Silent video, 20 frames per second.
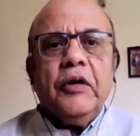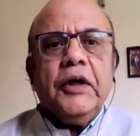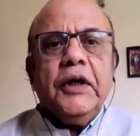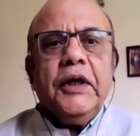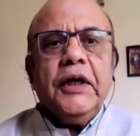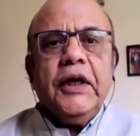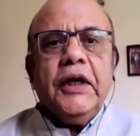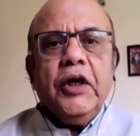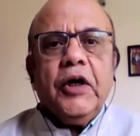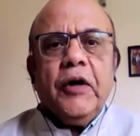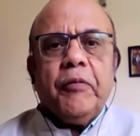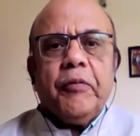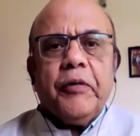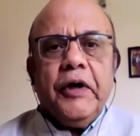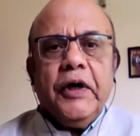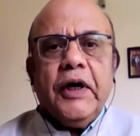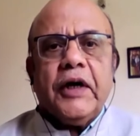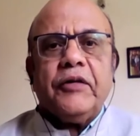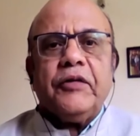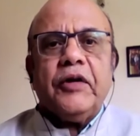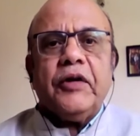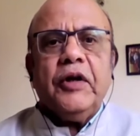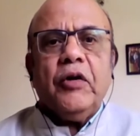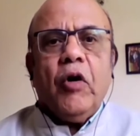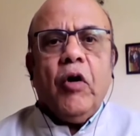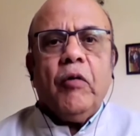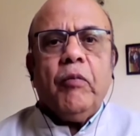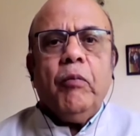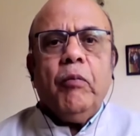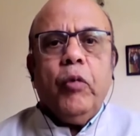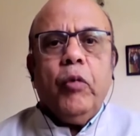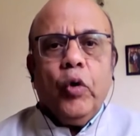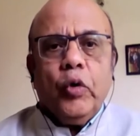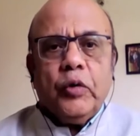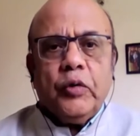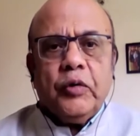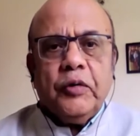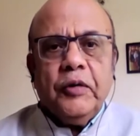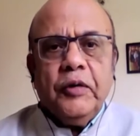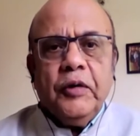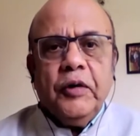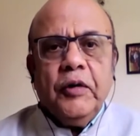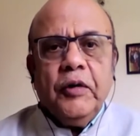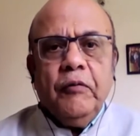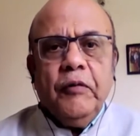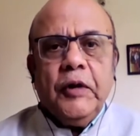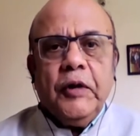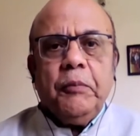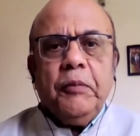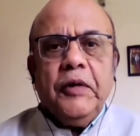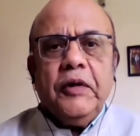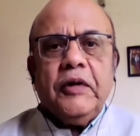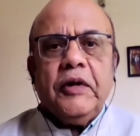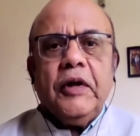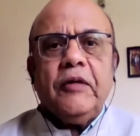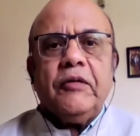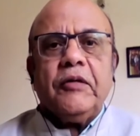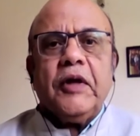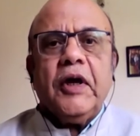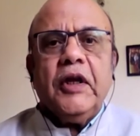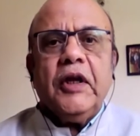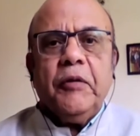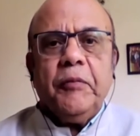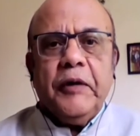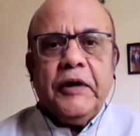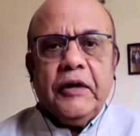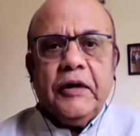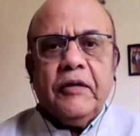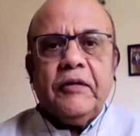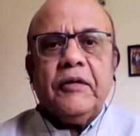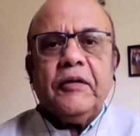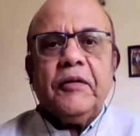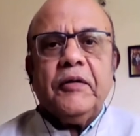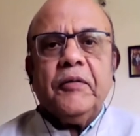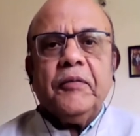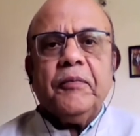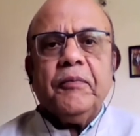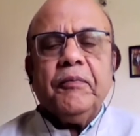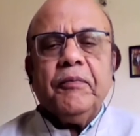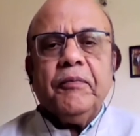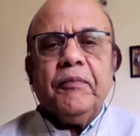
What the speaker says: on the degree of reduction of both with PCSK inhibitors?